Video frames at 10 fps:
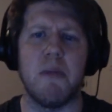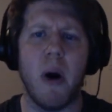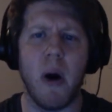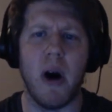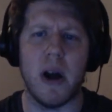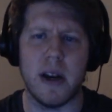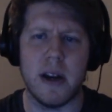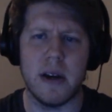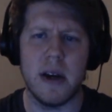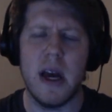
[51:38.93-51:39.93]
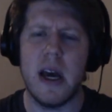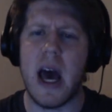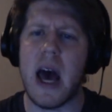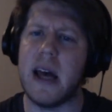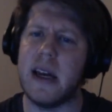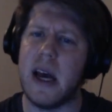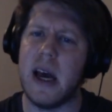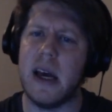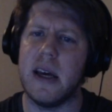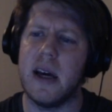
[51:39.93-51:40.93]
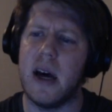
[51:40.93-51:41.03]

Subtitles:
pawn and a